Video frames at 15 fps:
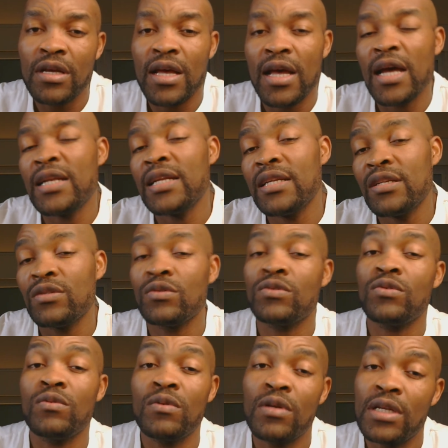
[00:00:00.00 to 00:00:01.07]
I think
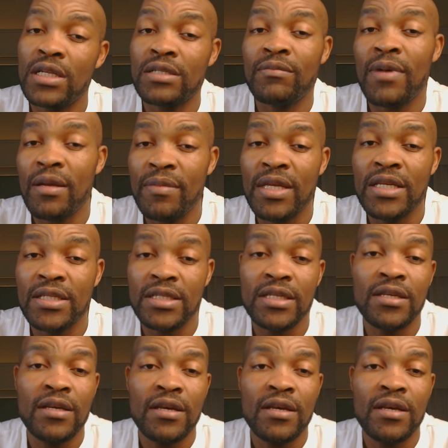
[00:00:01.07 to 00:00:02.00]
this might be easy.